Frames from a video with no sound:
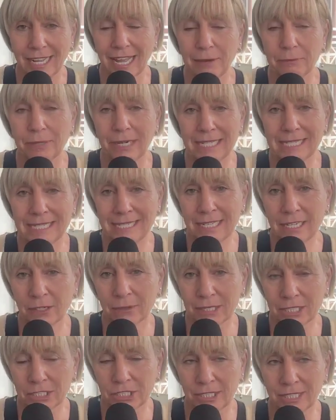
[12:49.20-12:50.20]
And when I see a
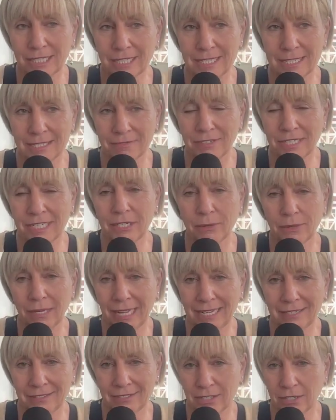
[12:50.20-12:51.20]
question and it's a video I
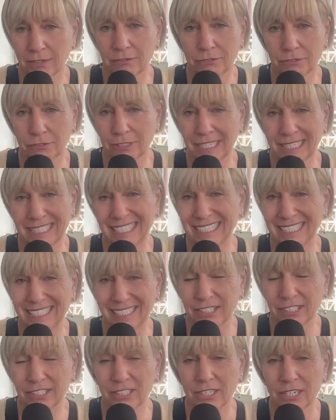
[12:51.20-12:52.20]
hadn't done for like a
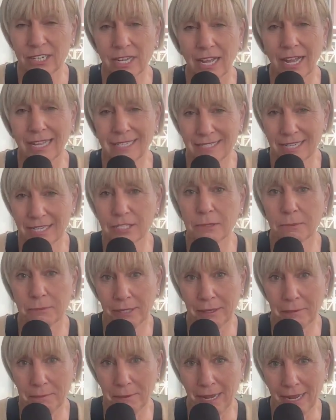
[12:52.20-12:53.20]
year, I tend to
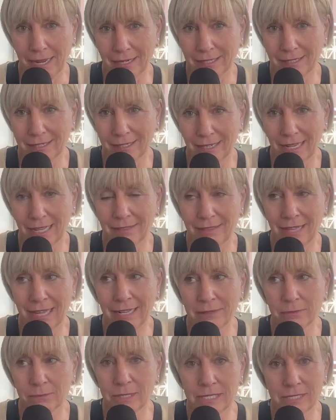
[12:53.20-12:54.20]
bring it back. And
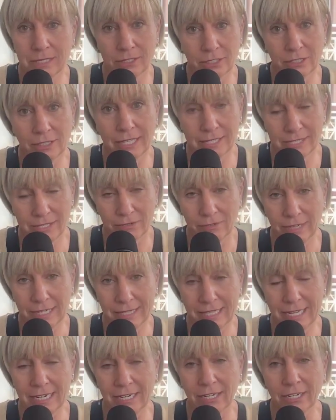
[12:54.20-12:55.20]
that is a good lesson
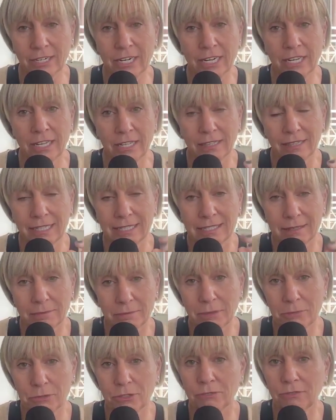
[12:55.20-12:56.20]
right there, that
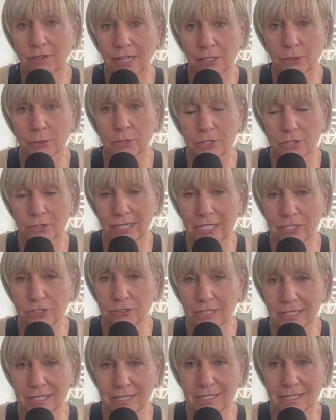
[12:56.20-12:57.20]
sometimes your followers are
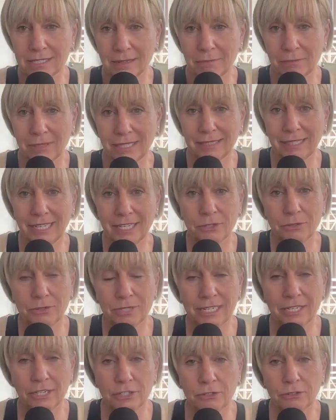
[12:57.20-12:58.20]
interested in something that you
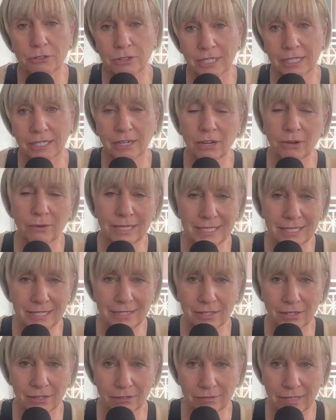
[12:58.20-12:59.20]
did and you think, oh, I
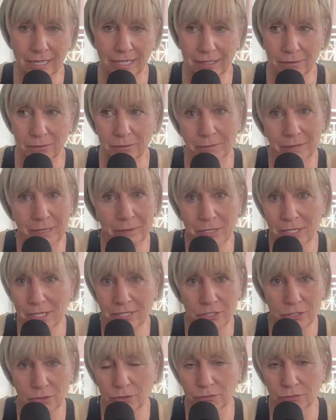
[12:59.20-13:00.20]
did that already. Well, maybe you
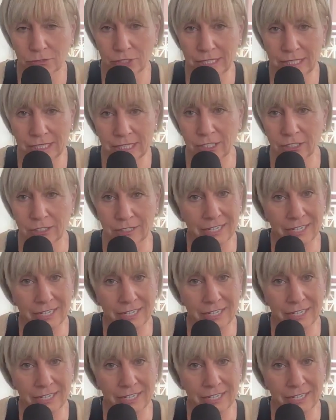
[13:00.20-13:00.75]
didn't do it for a year.